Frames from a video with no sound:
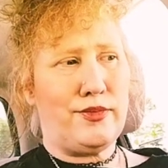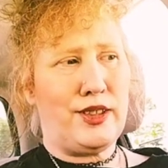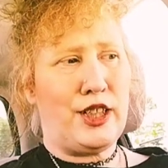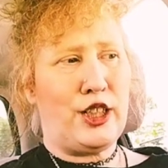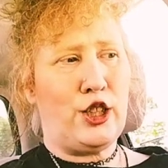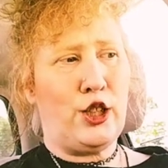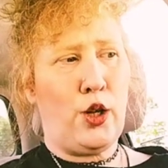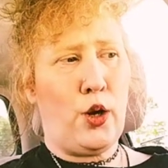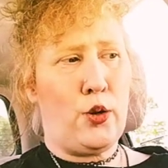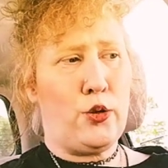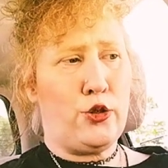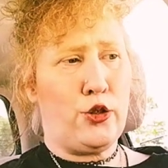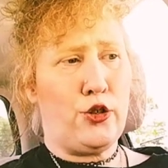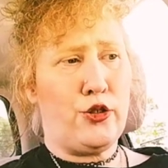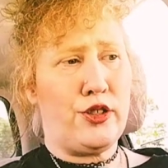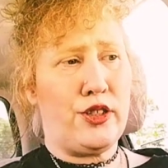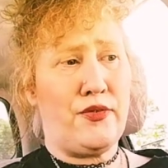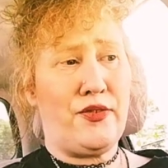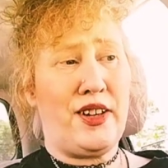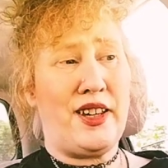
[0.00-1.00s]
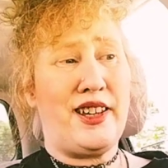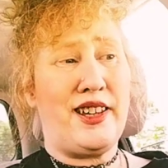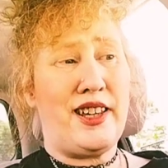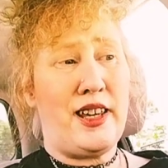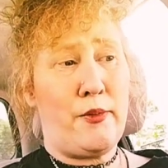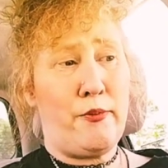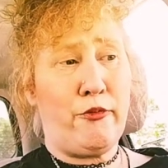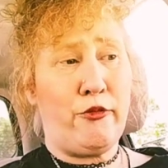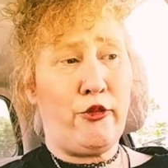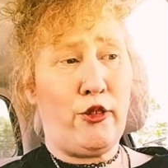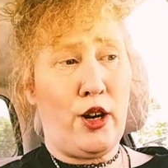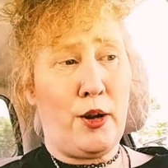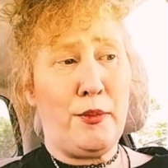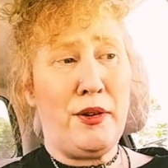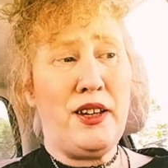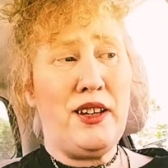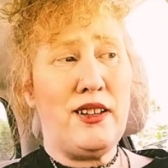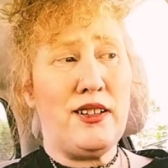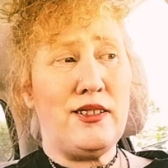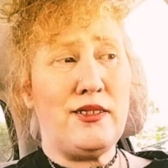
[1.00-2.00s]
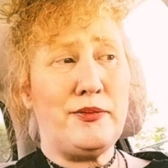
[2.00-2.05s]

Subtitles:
enclosures if I can keep from it.